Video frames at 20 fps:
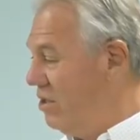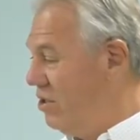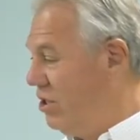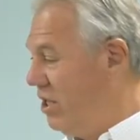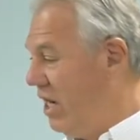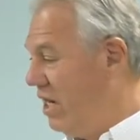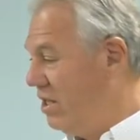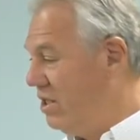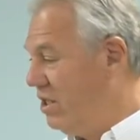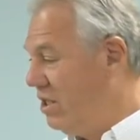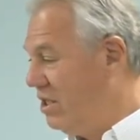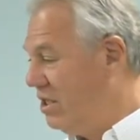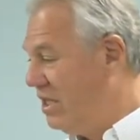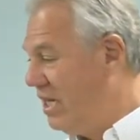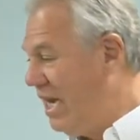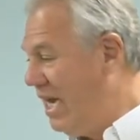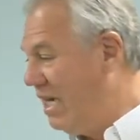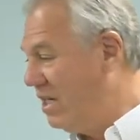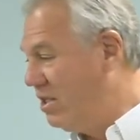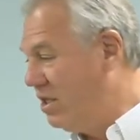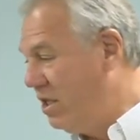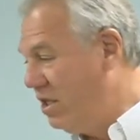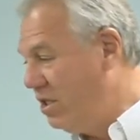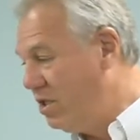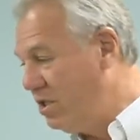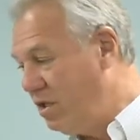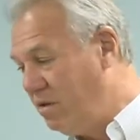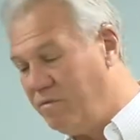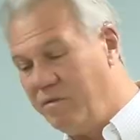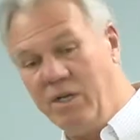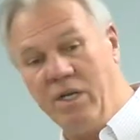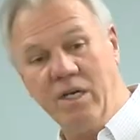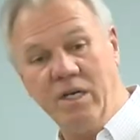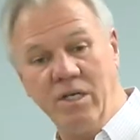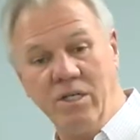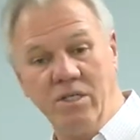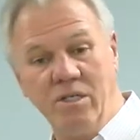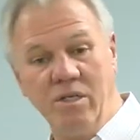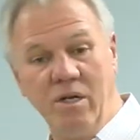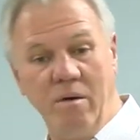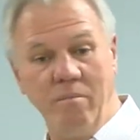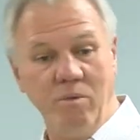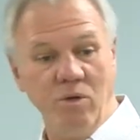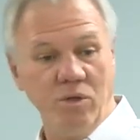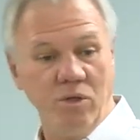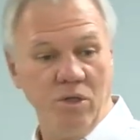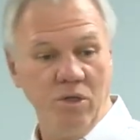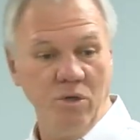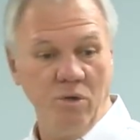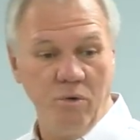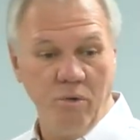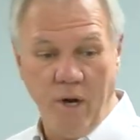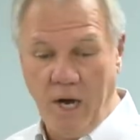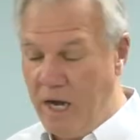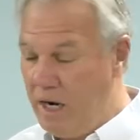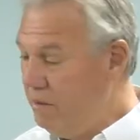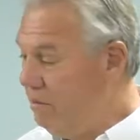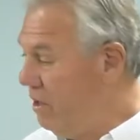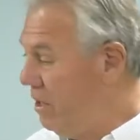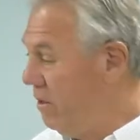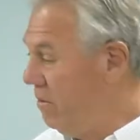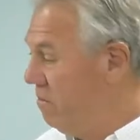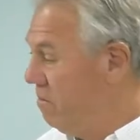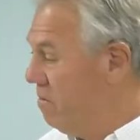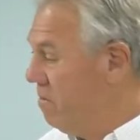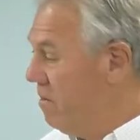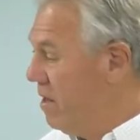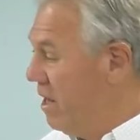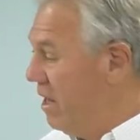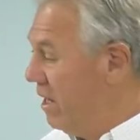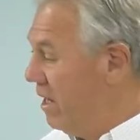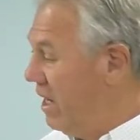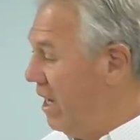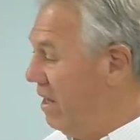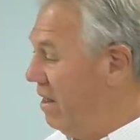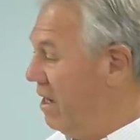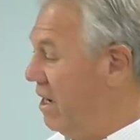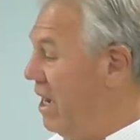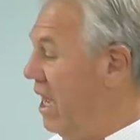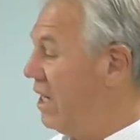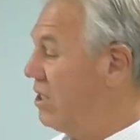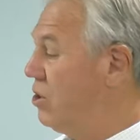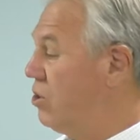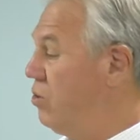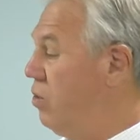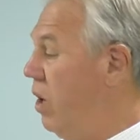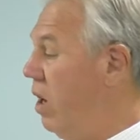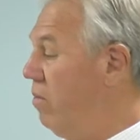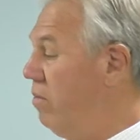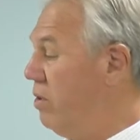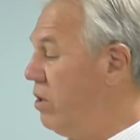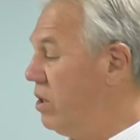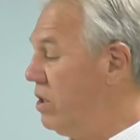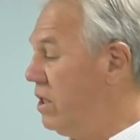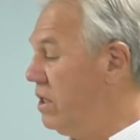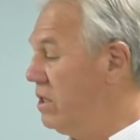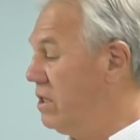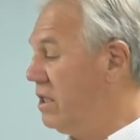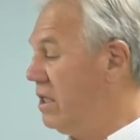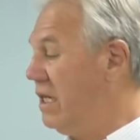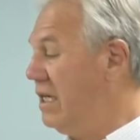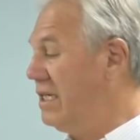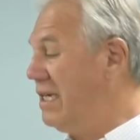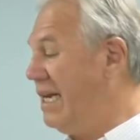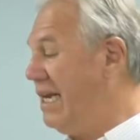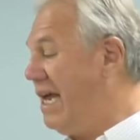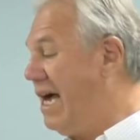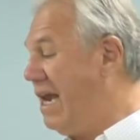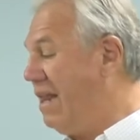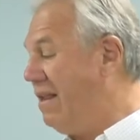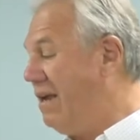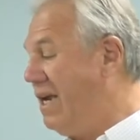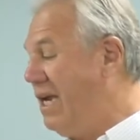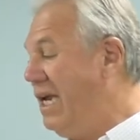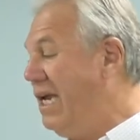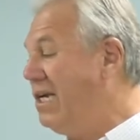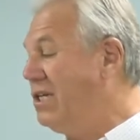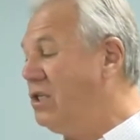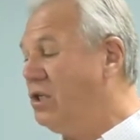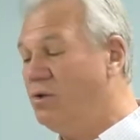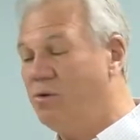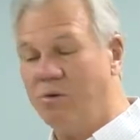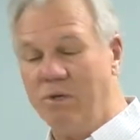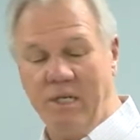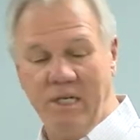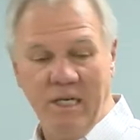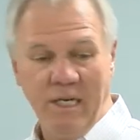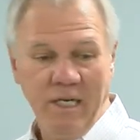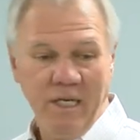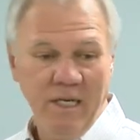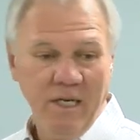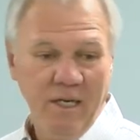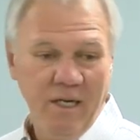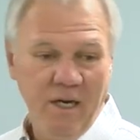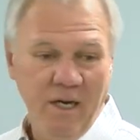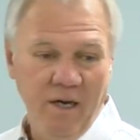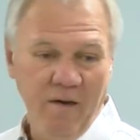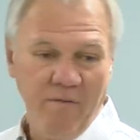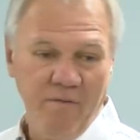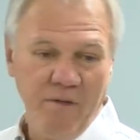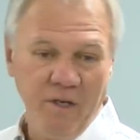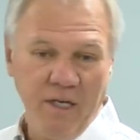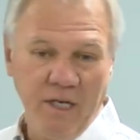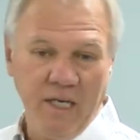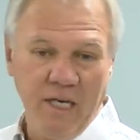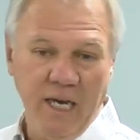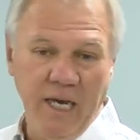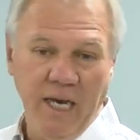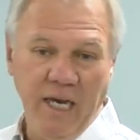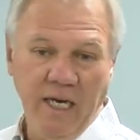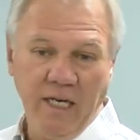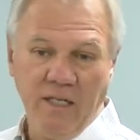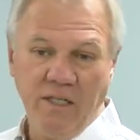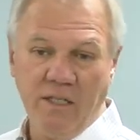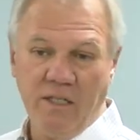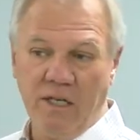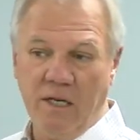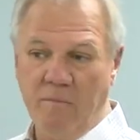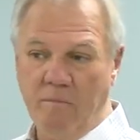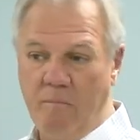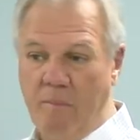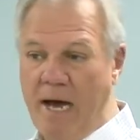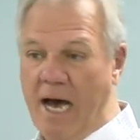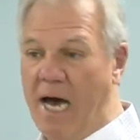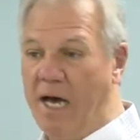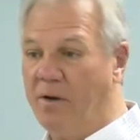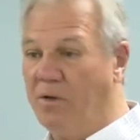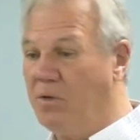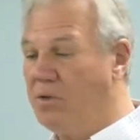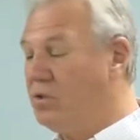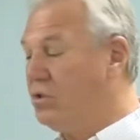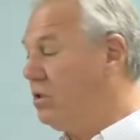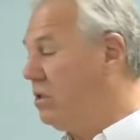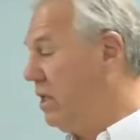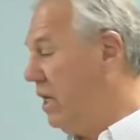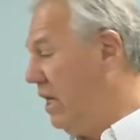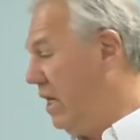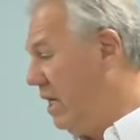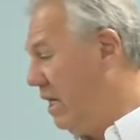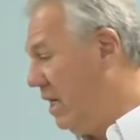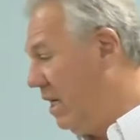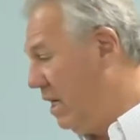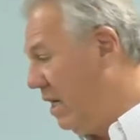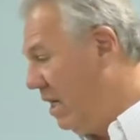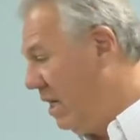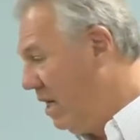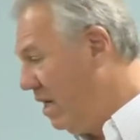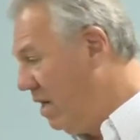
Genesis, Exodus, Leviticus, Numbers, Deuteronomy. Okay, the next 12 books is, is a lot of the history of the kings and battles and